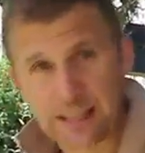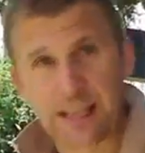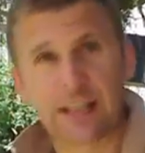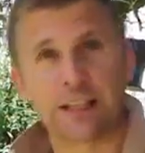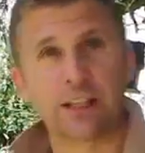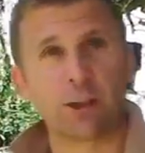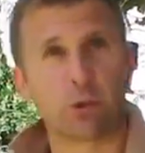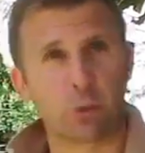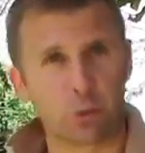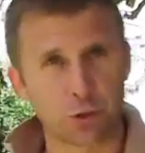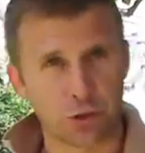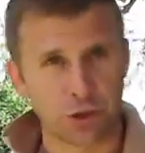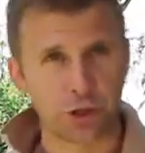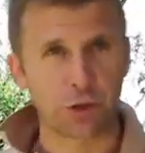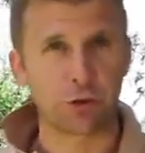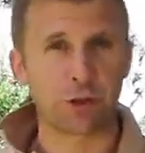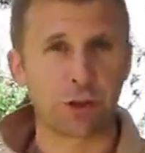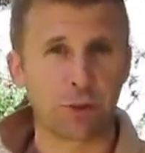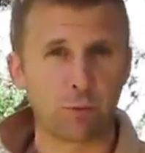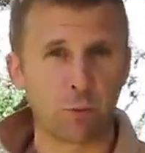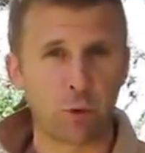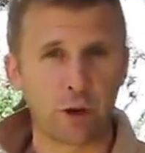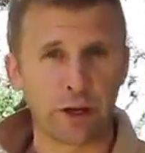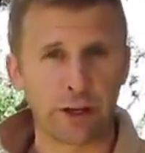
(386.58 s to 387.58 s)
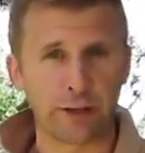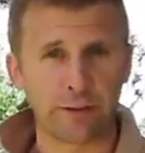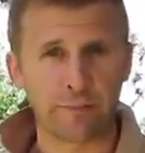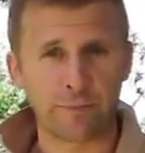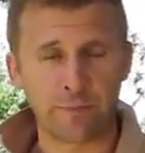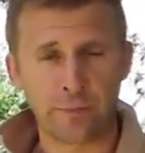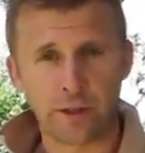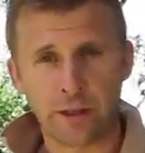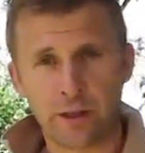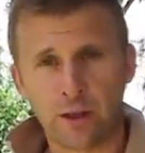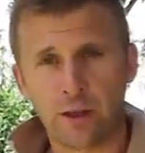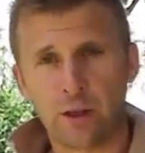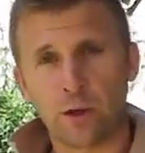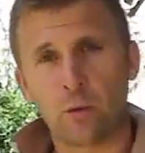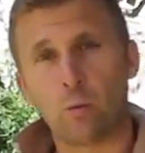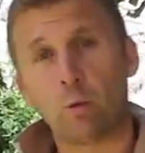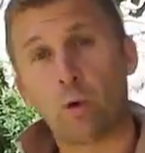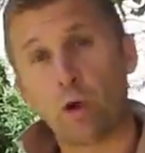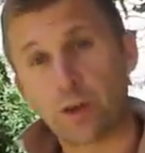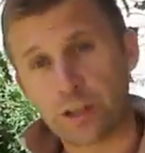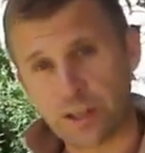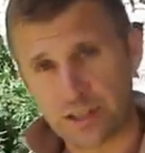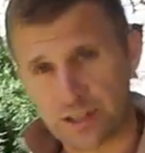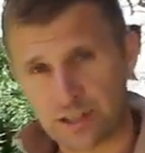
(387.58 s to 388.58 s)
getting it all soaking wet
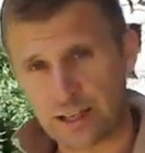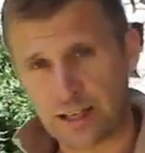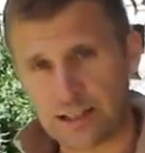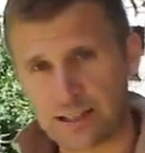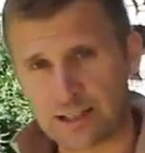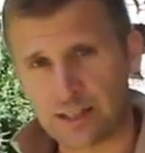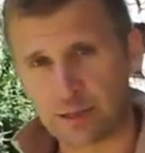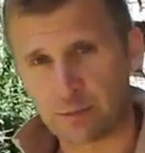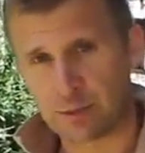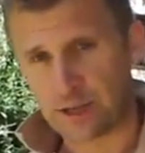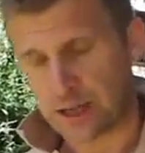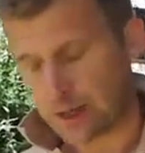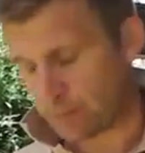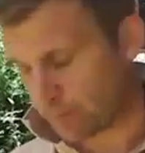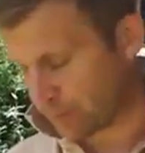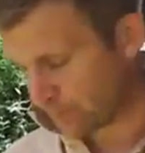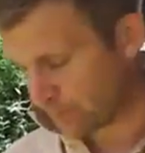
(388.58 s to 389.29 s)
while you're setting up camp.